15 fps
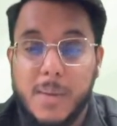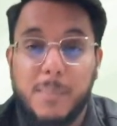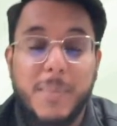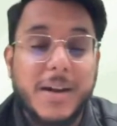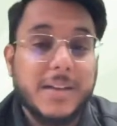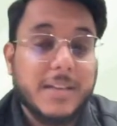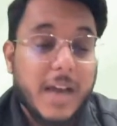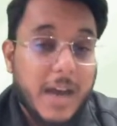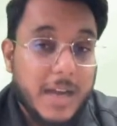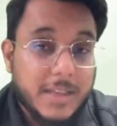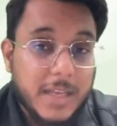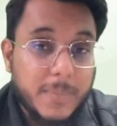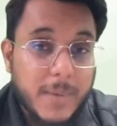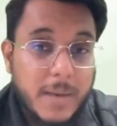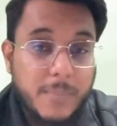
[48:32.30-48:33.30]
But the
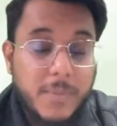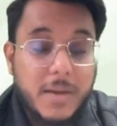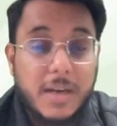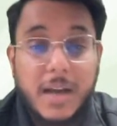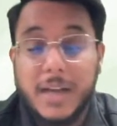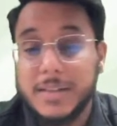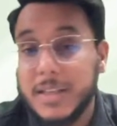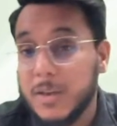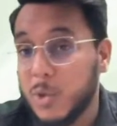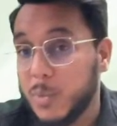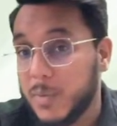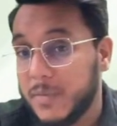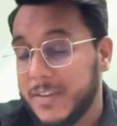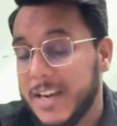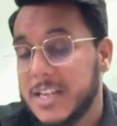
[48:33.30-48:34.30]
other people, other
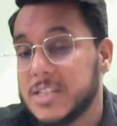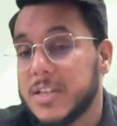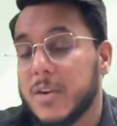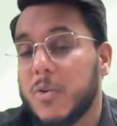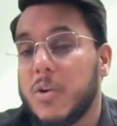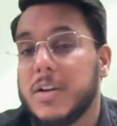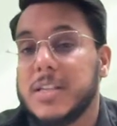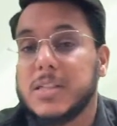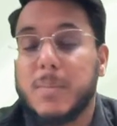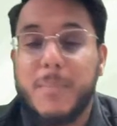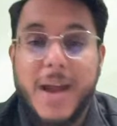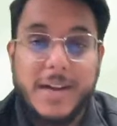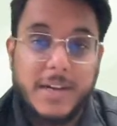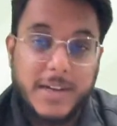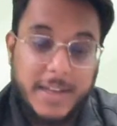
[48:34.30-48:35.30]
group of terrorists are called as the
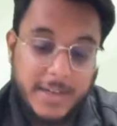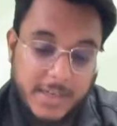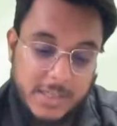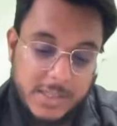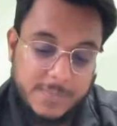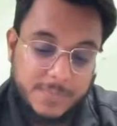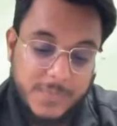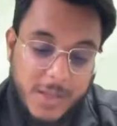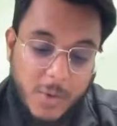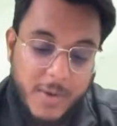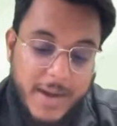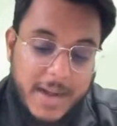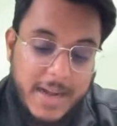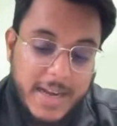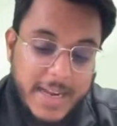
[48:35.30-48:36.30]
bad terrorist. Now,
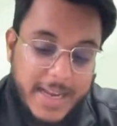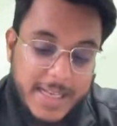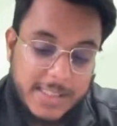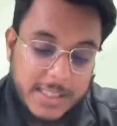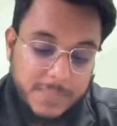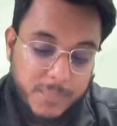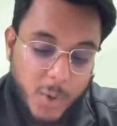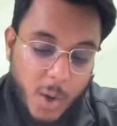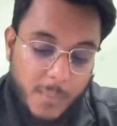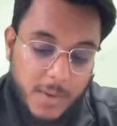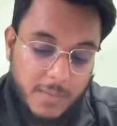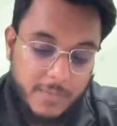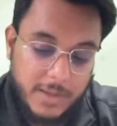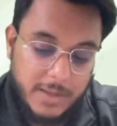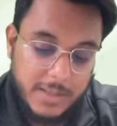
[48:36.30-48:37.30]
India has a
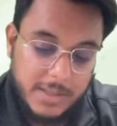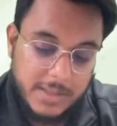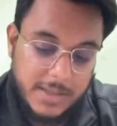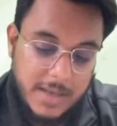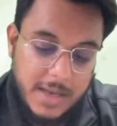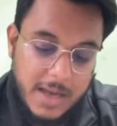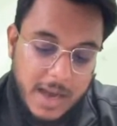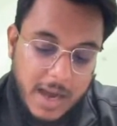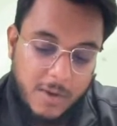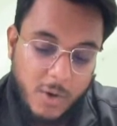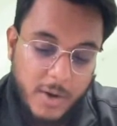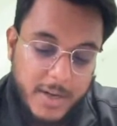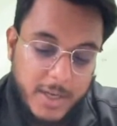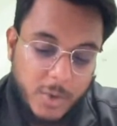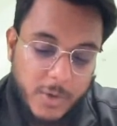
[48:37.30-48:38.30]
problem with this.
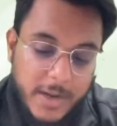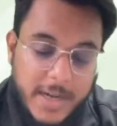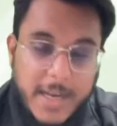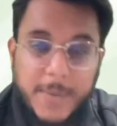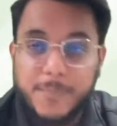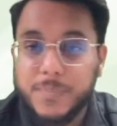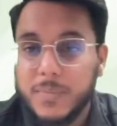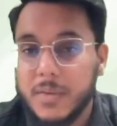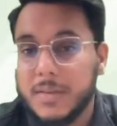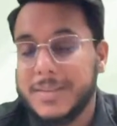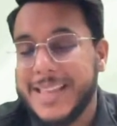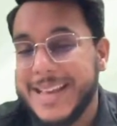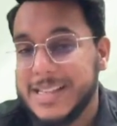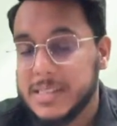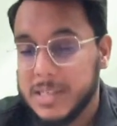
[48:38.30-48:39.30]
According to India,
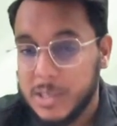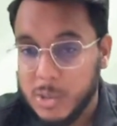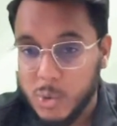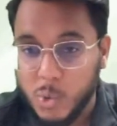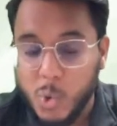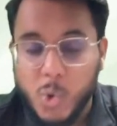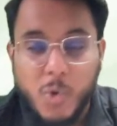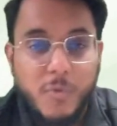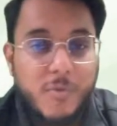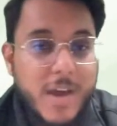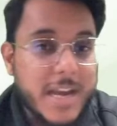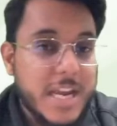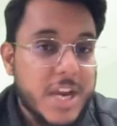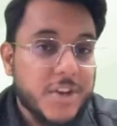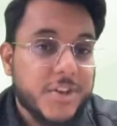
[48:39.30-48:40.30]
there is no
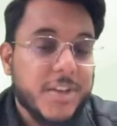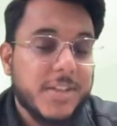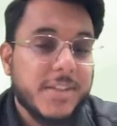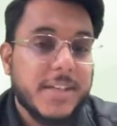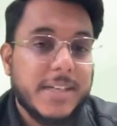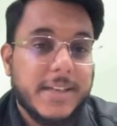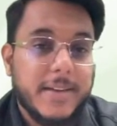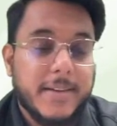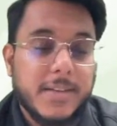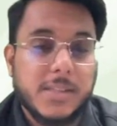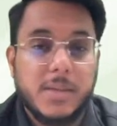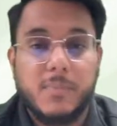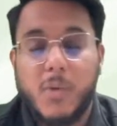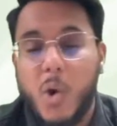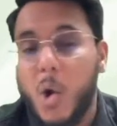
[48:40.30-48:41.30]
variations in
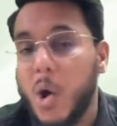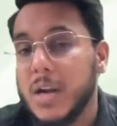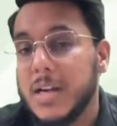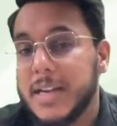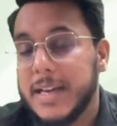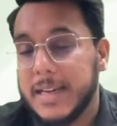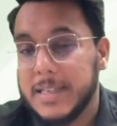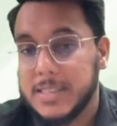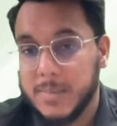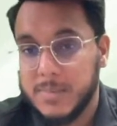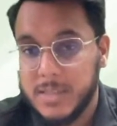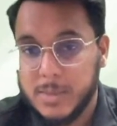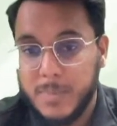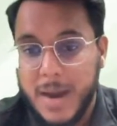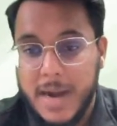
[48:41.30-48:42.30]
terrorism. All terrorism
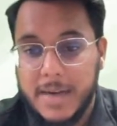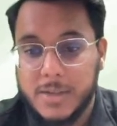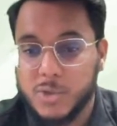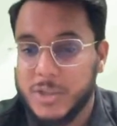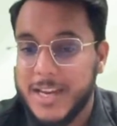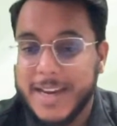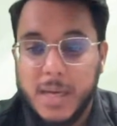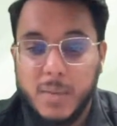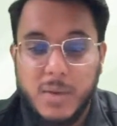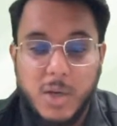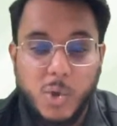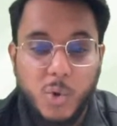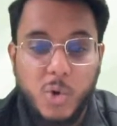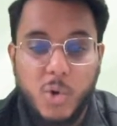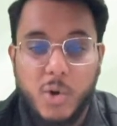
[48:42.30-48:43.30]
is bad. So there can be
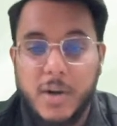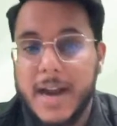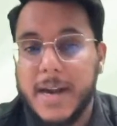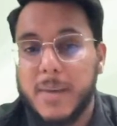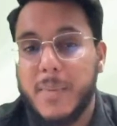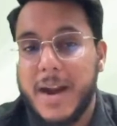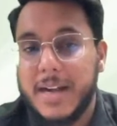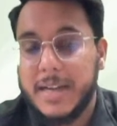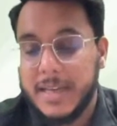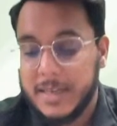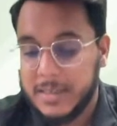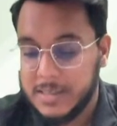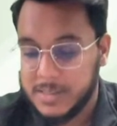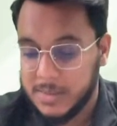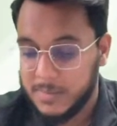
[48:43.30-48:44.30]
no good and bad
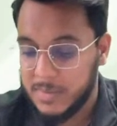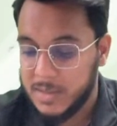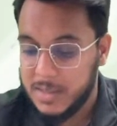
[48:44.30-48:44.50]
terrorism.